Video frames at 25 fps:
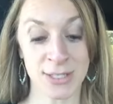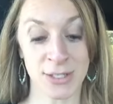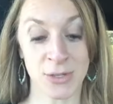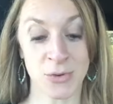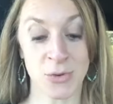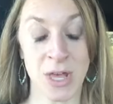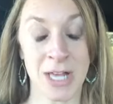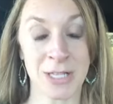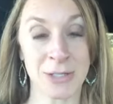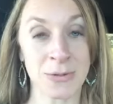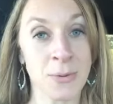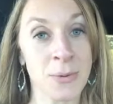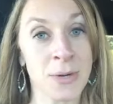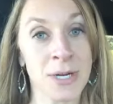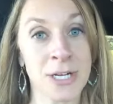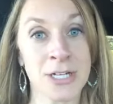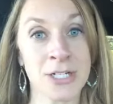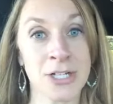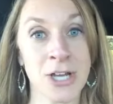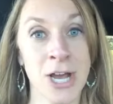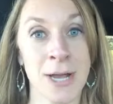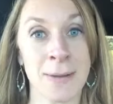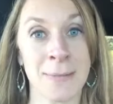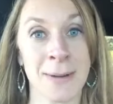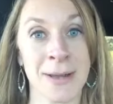So that's what we're going
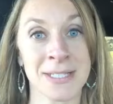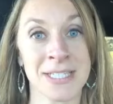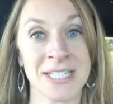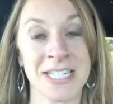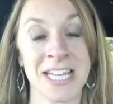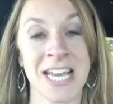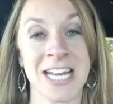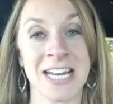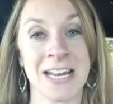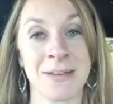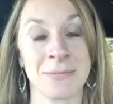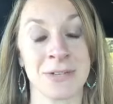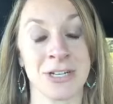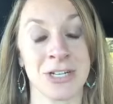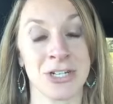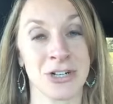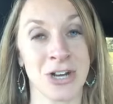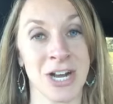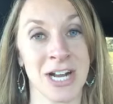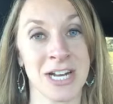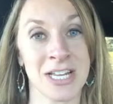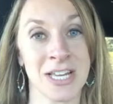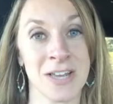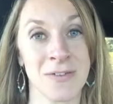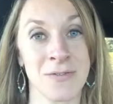to talk talk about today, and I'm going to
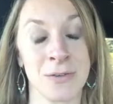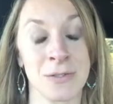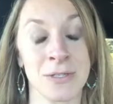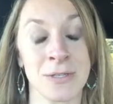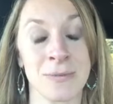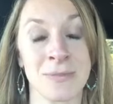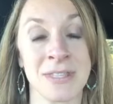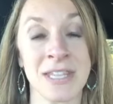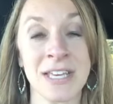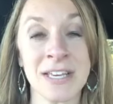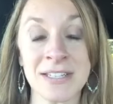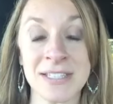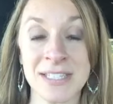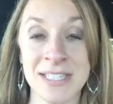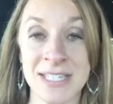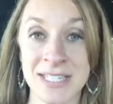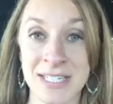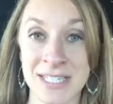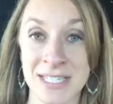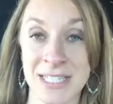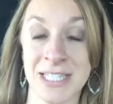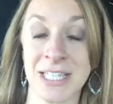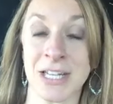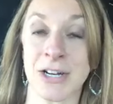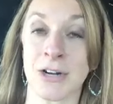try to give you some things to
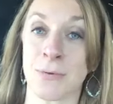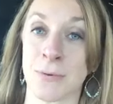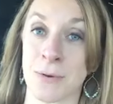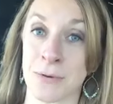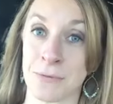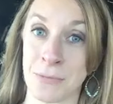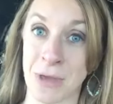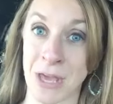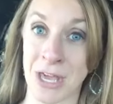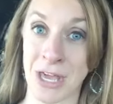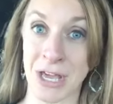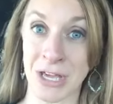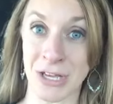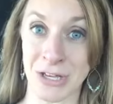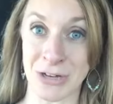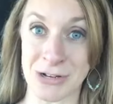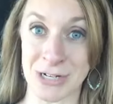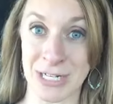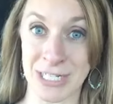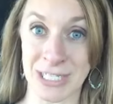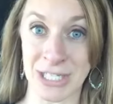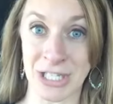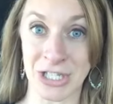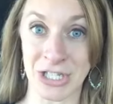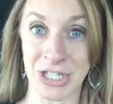consider when making your
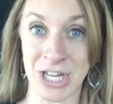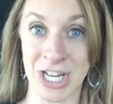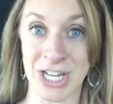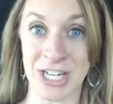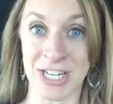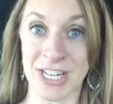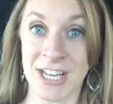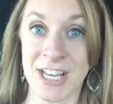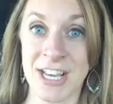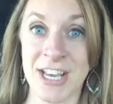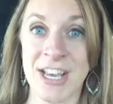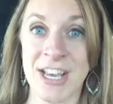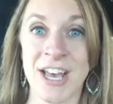decision.